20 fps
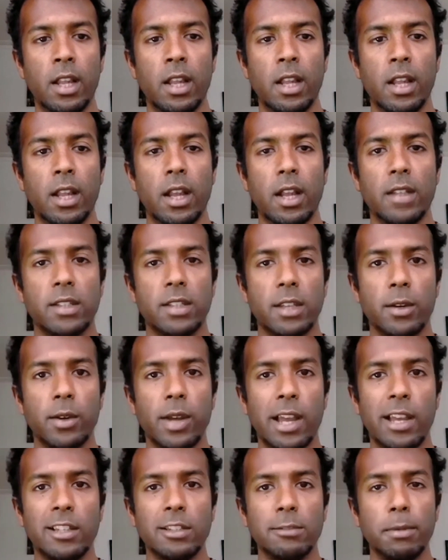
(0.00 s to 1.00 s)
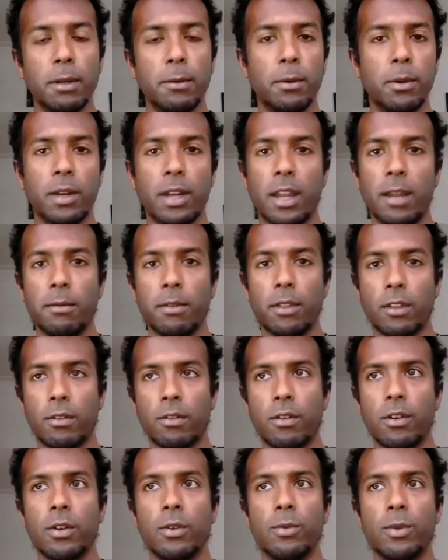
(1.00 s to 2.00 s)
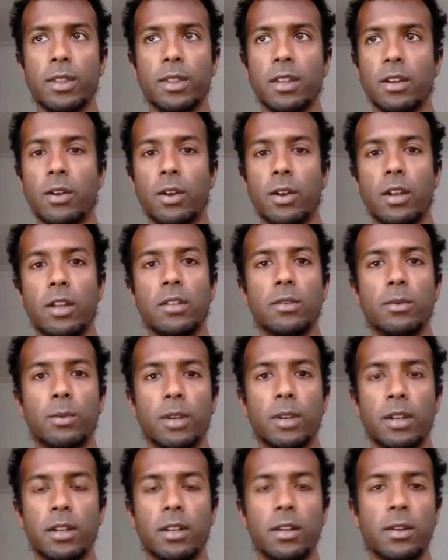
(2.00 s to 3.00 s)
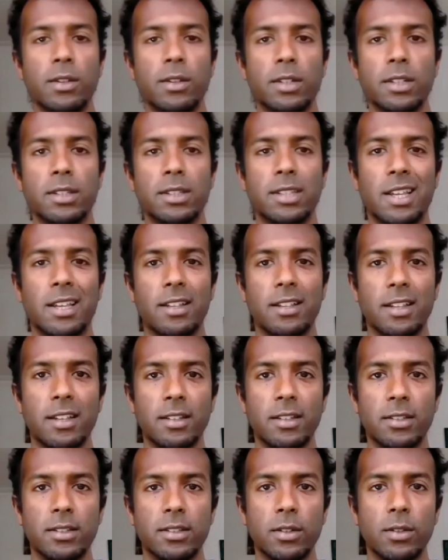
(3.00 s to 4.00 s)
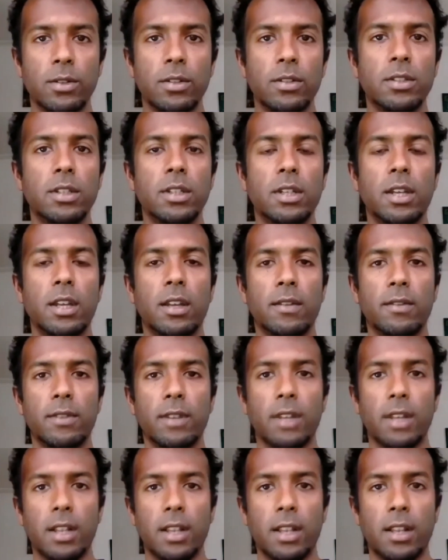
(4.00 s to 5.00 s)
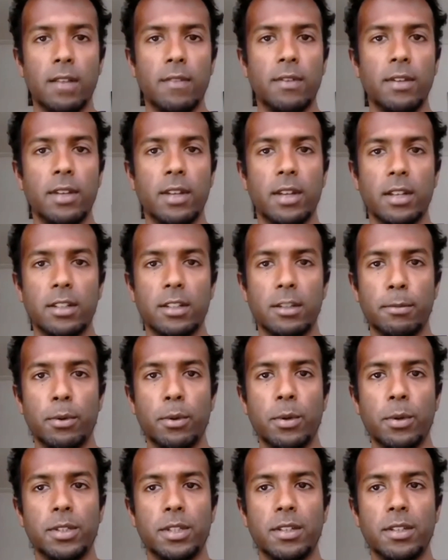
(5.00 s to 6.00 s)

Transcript: And so as people came through with the college, what I noticed that as soon as you give a loving, supportive,